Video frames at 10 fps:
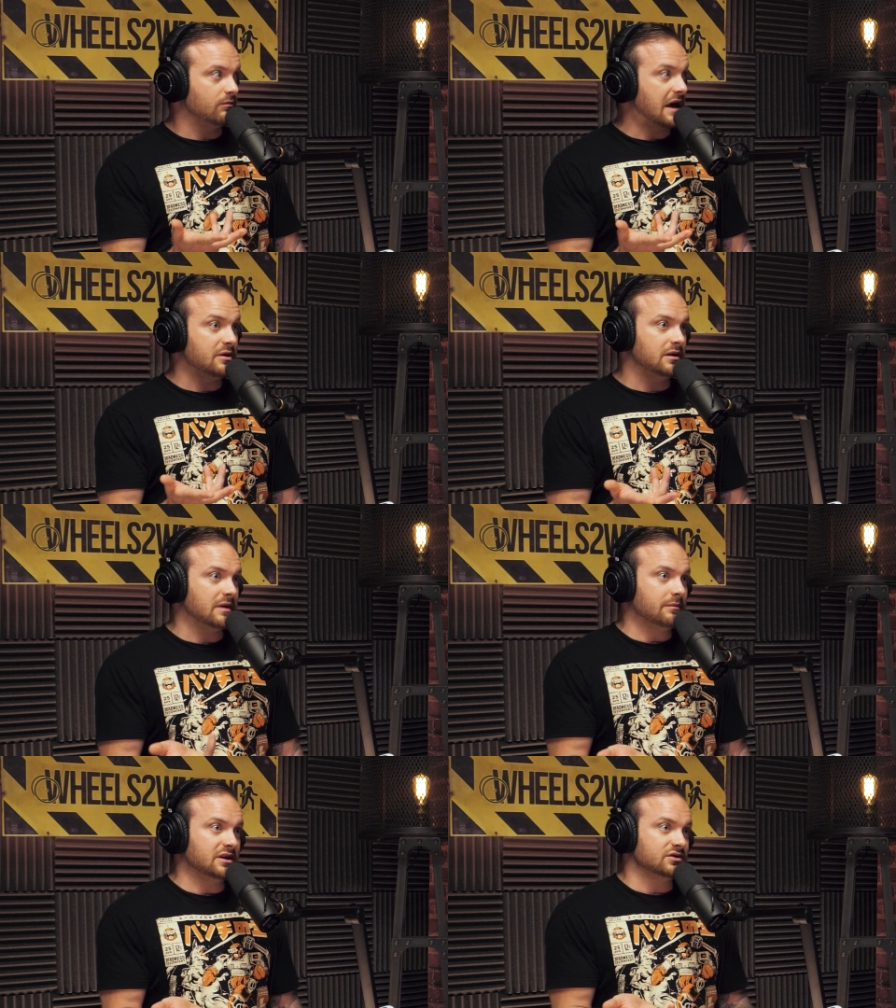Maybe
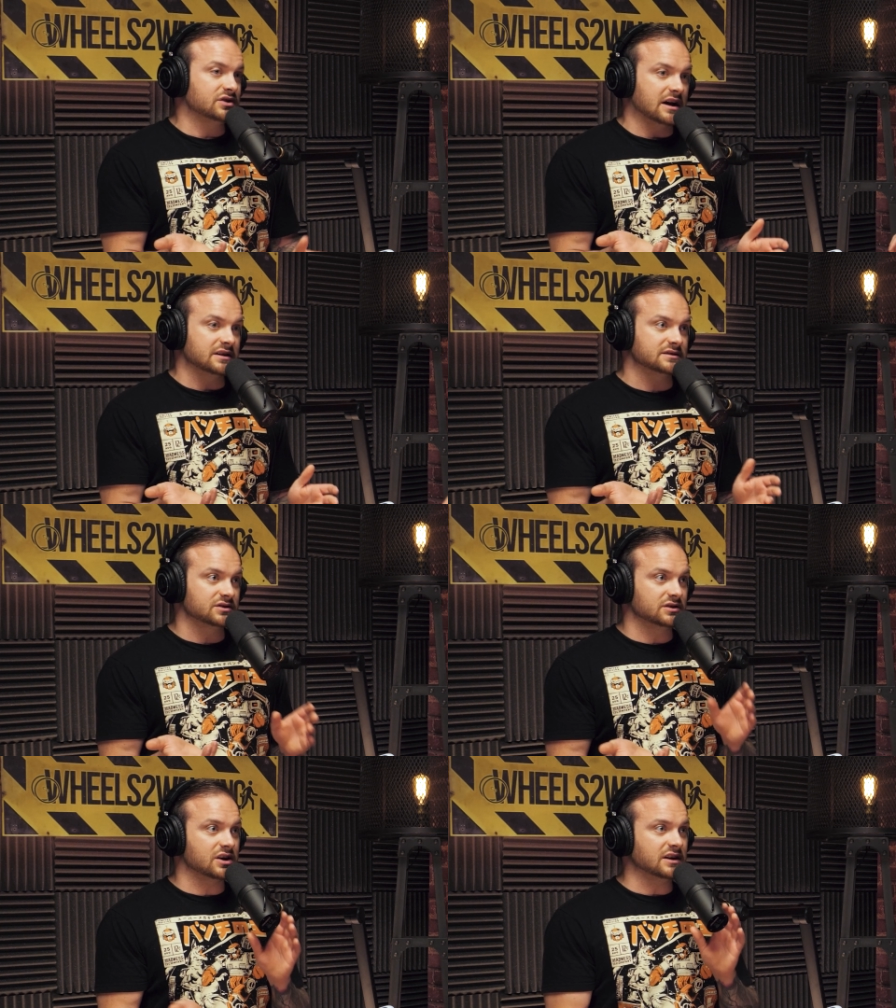you guys
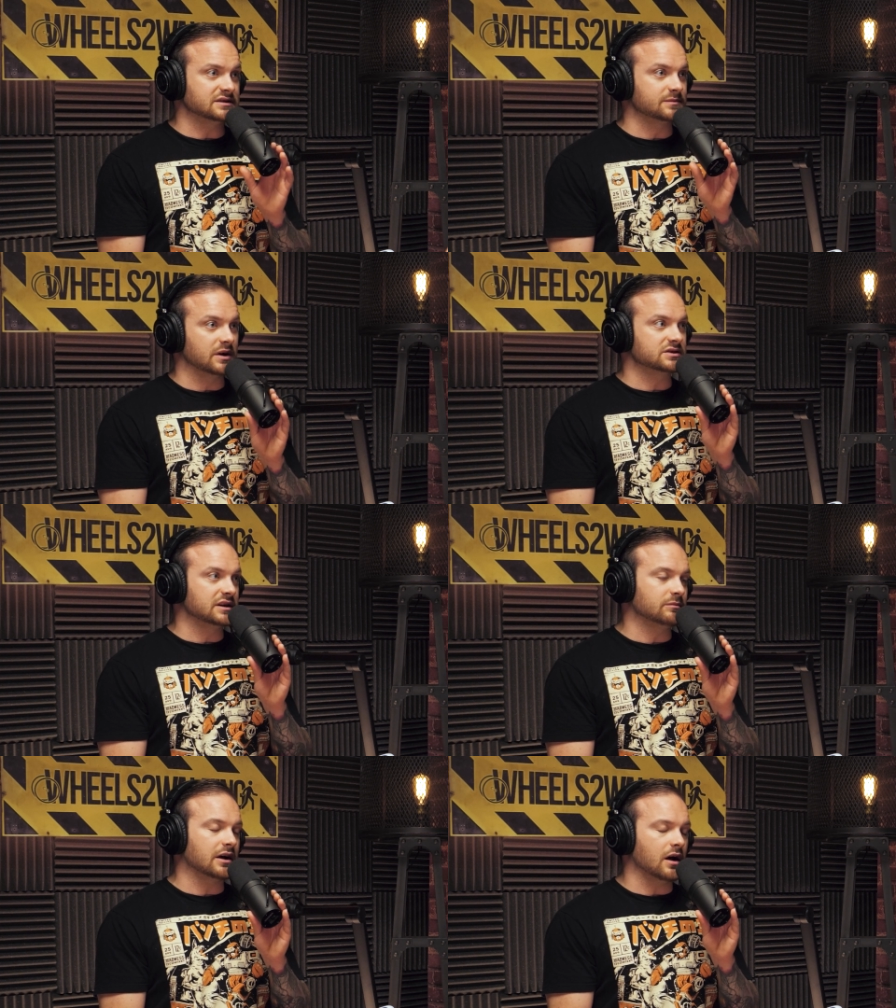shouldn't cuss as much. And
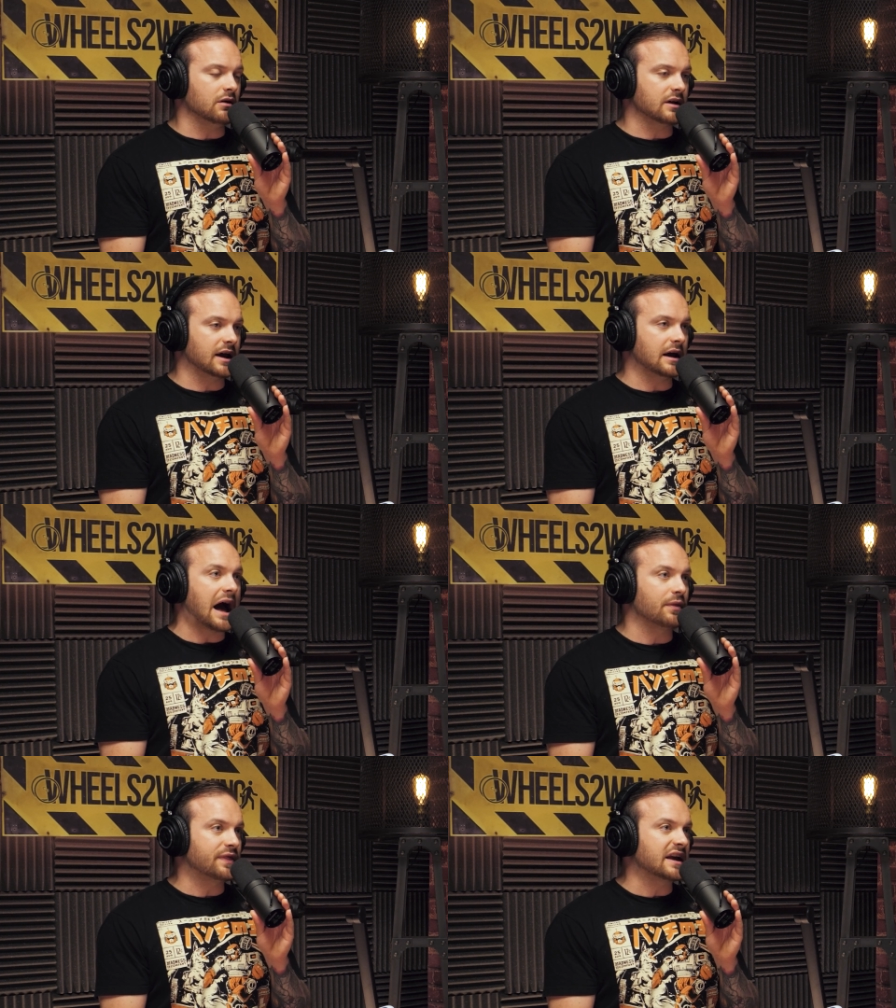I'm like, okay,
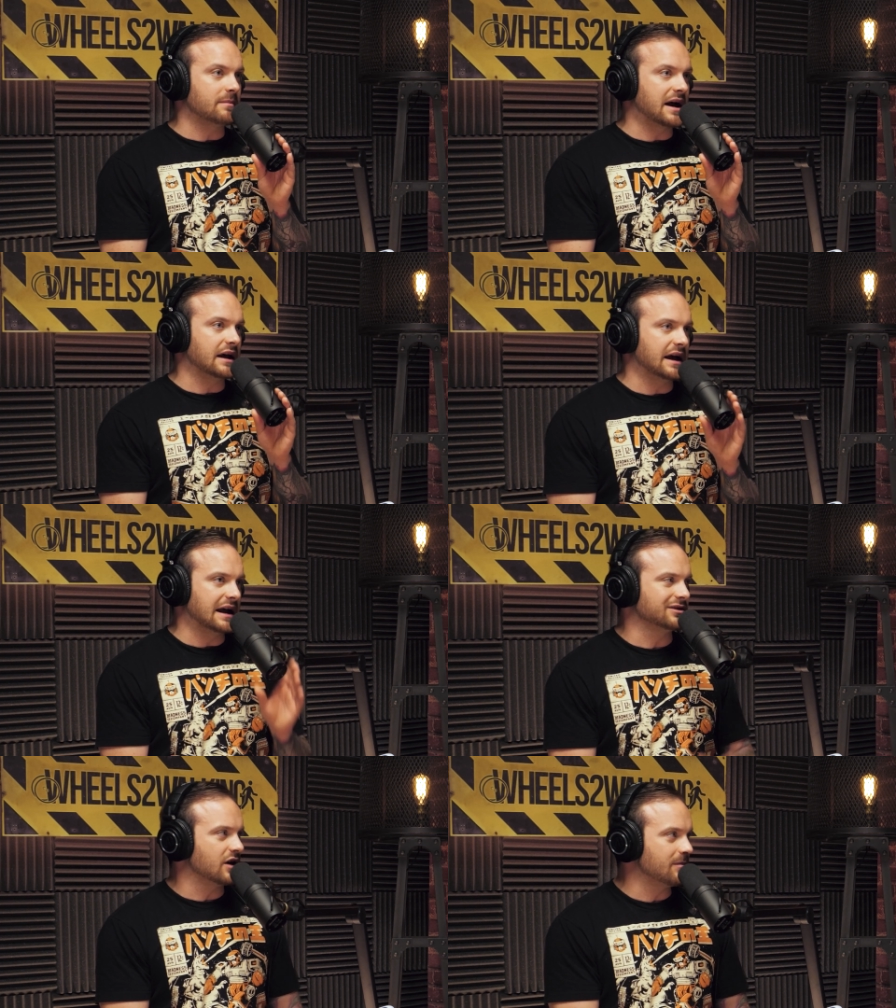I'll think about it. And I
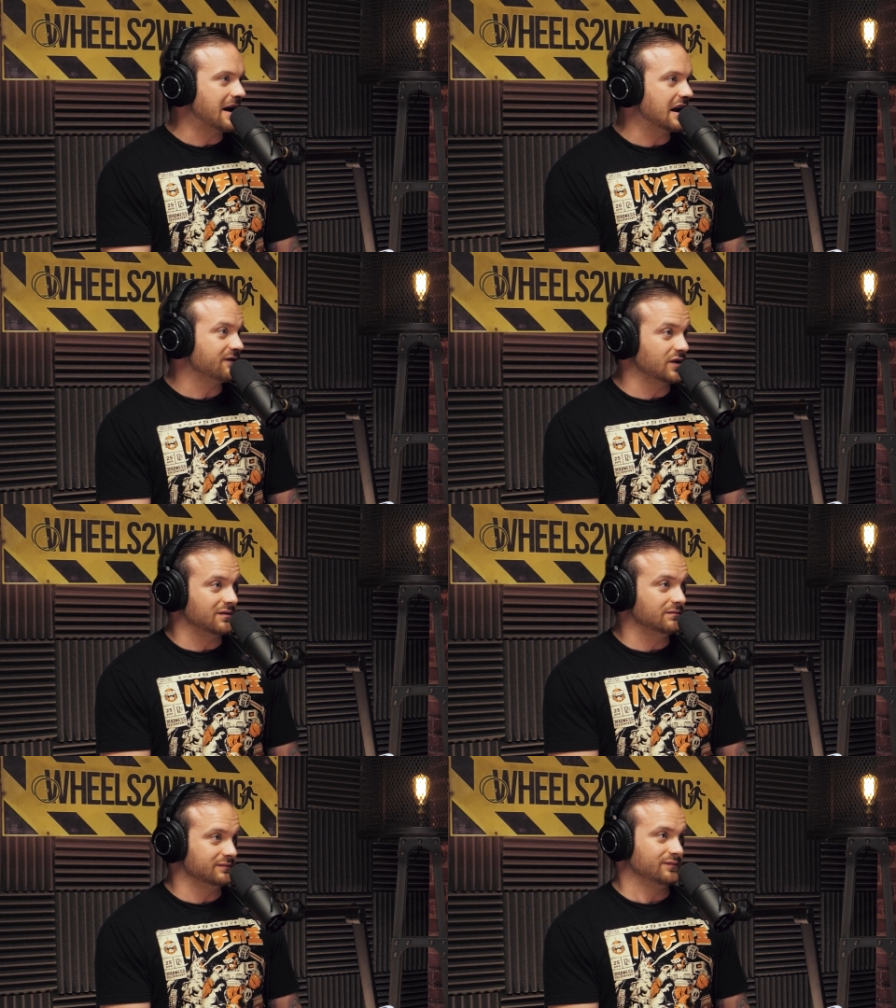thought about it
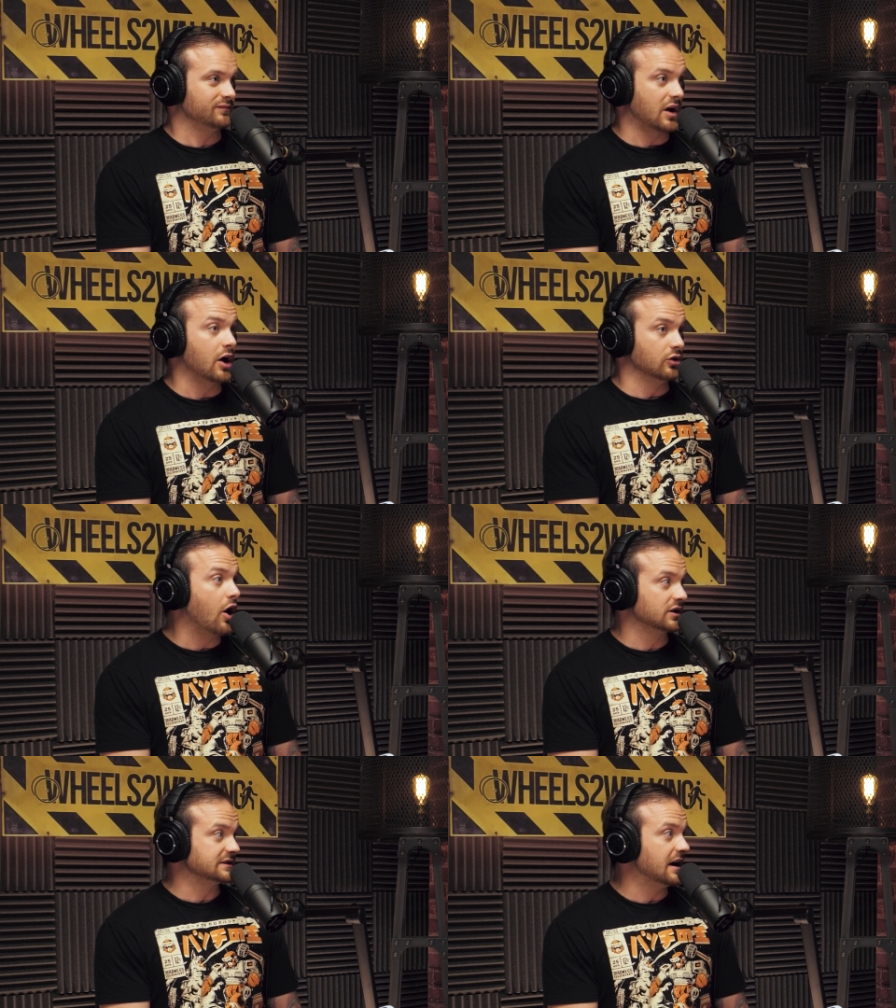for a
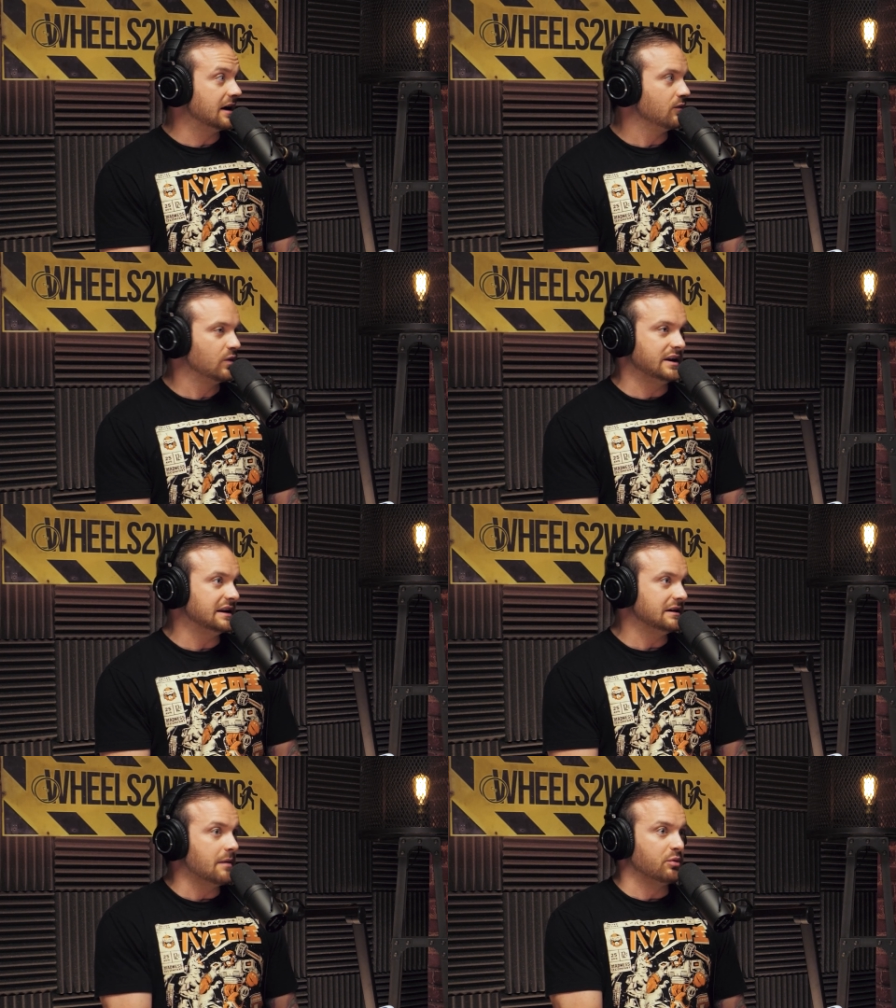long time. We
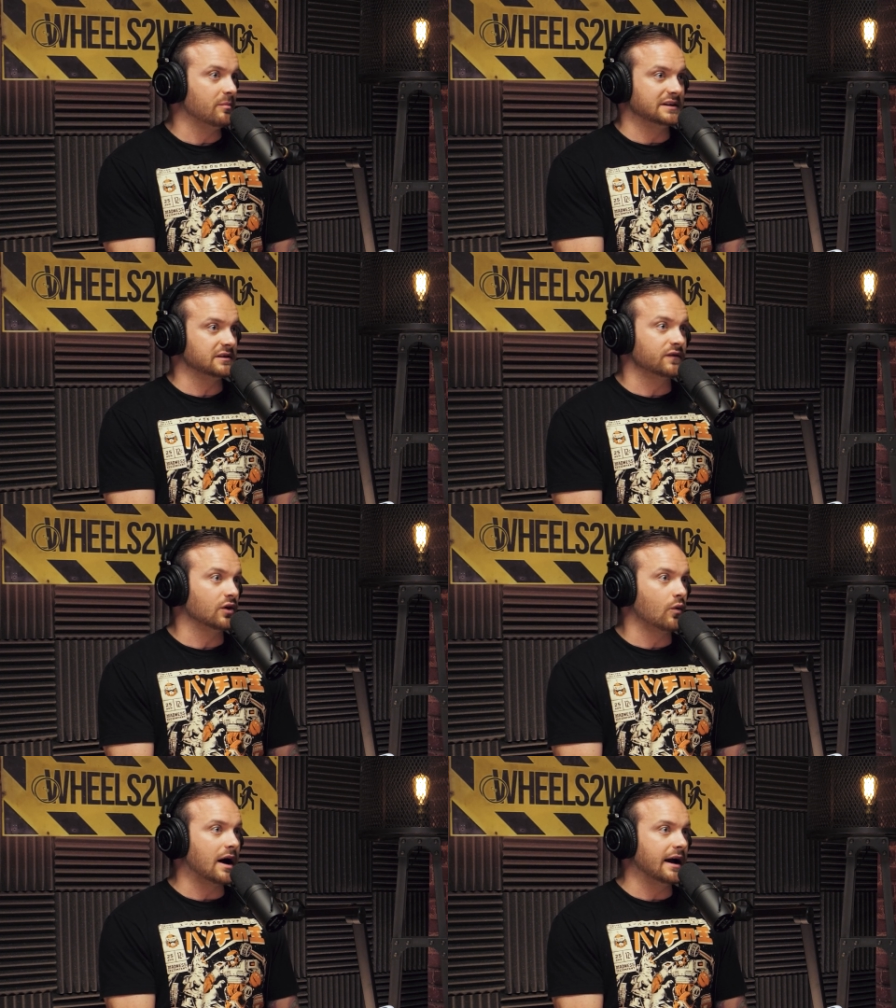didn't implement it for
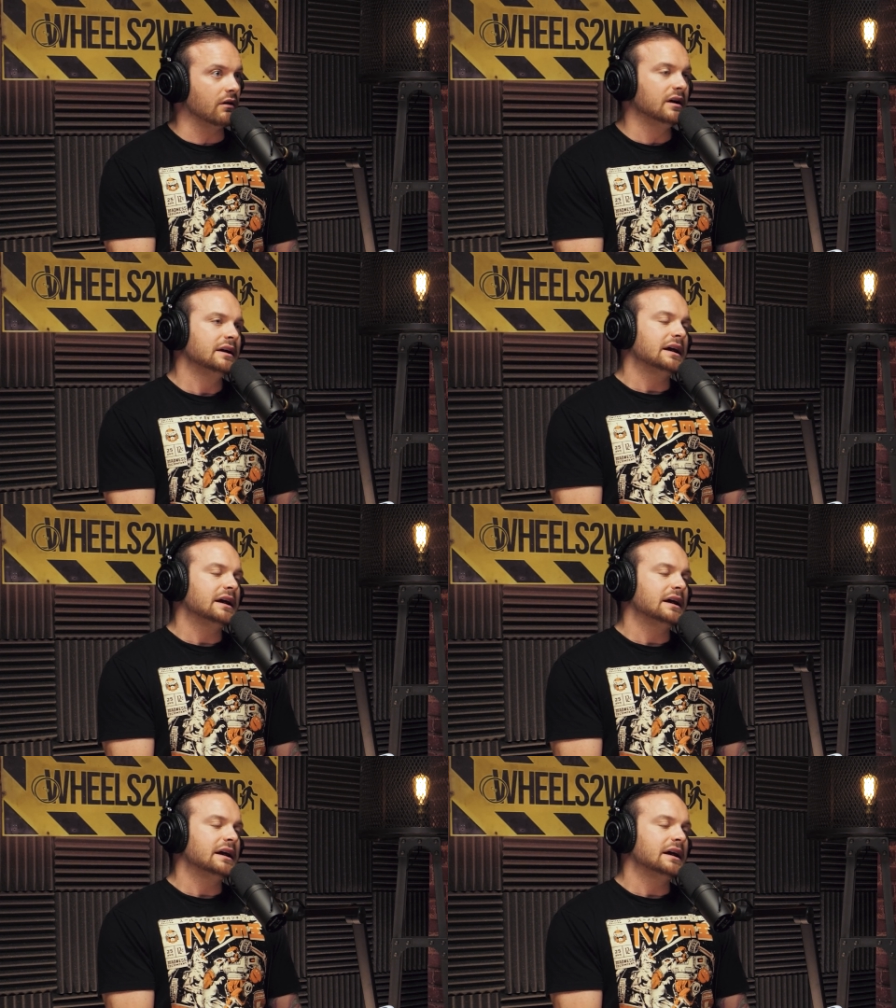a while.